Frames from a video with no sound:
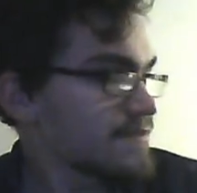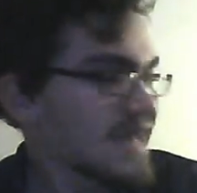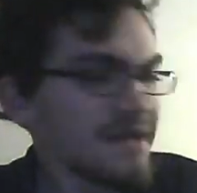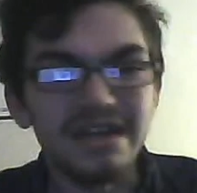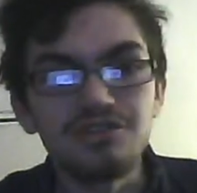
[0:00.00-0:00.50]

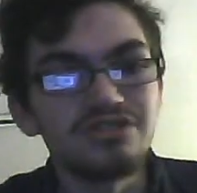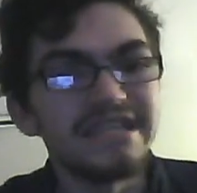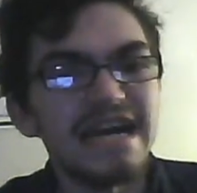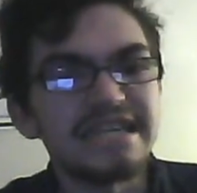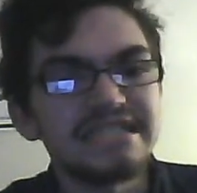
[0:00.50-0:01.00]
getting my new
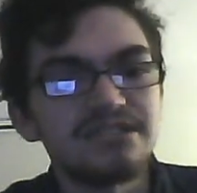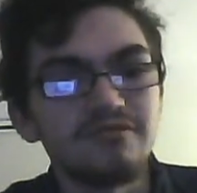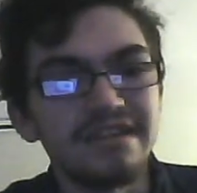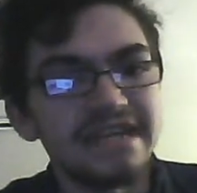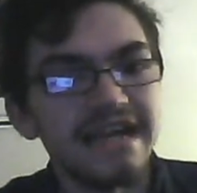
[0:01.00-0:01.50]

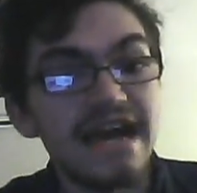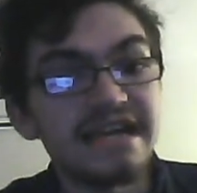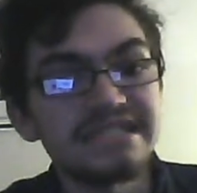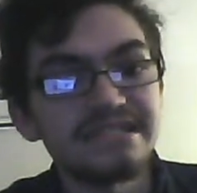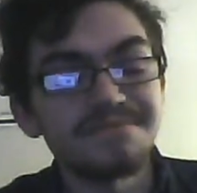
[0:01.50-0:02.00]

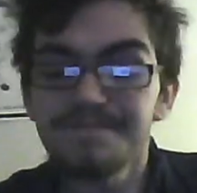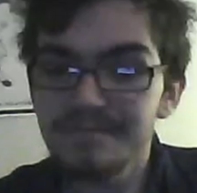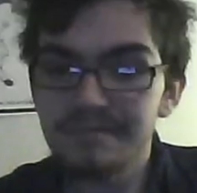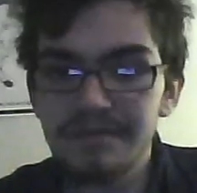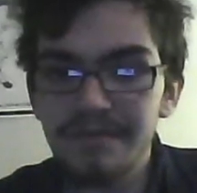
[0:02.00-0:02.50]
3DS.
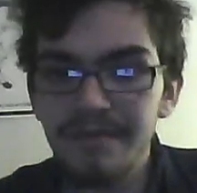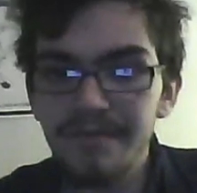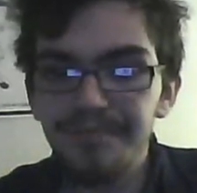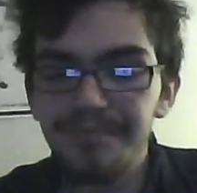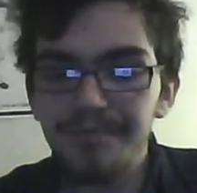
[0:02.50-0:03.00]

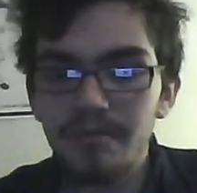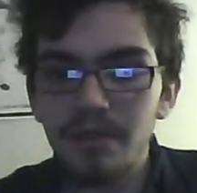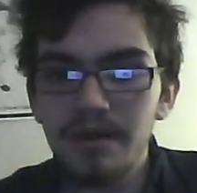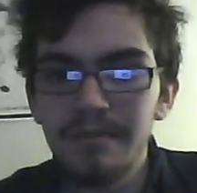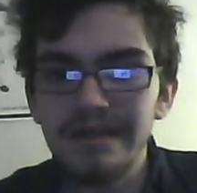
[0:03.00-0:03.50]

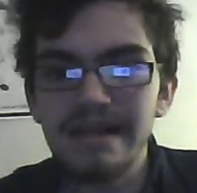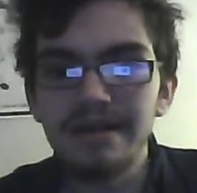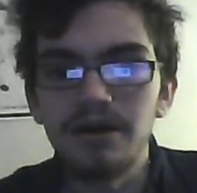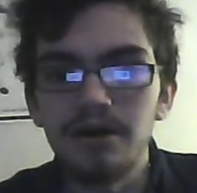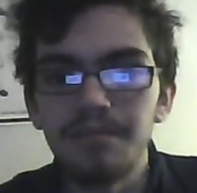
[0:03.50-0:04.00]
I'm
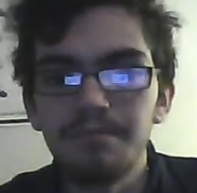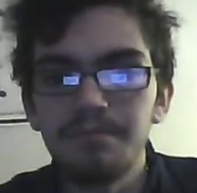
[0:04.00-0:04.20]
gonna